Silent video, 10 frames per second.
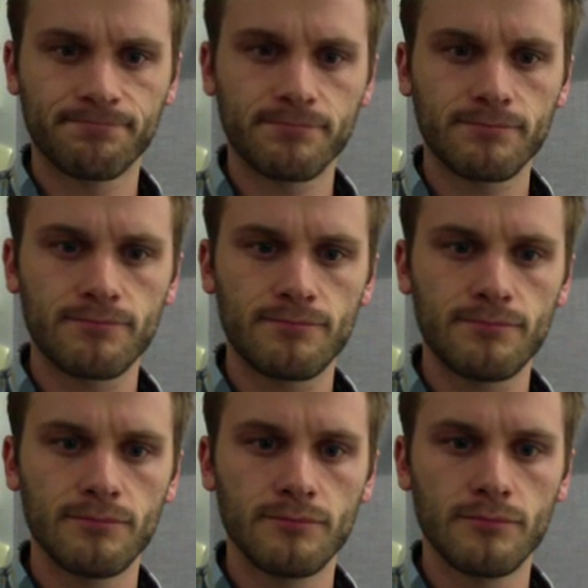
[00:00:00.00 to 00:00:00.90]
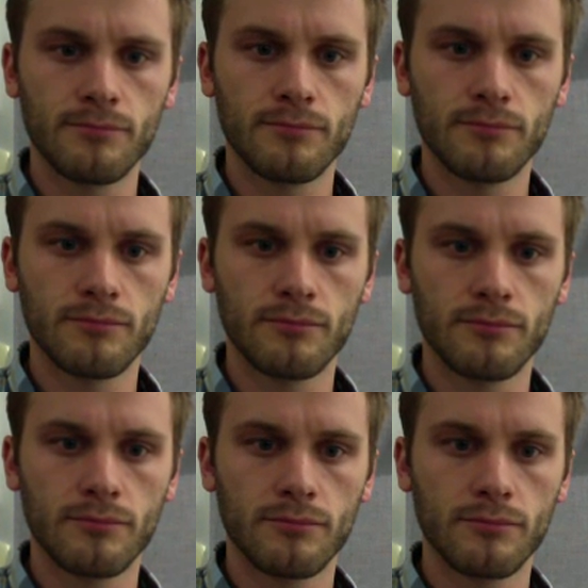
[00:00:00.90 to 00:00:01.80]

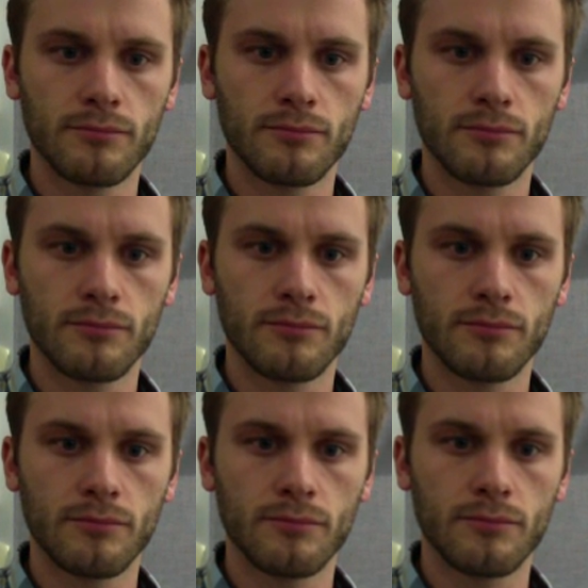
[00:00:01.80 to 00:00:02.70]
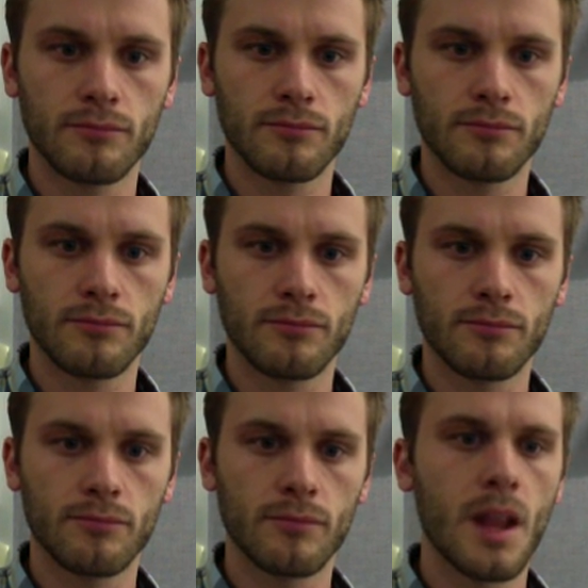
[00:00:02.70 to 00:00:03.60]
(no one is talking)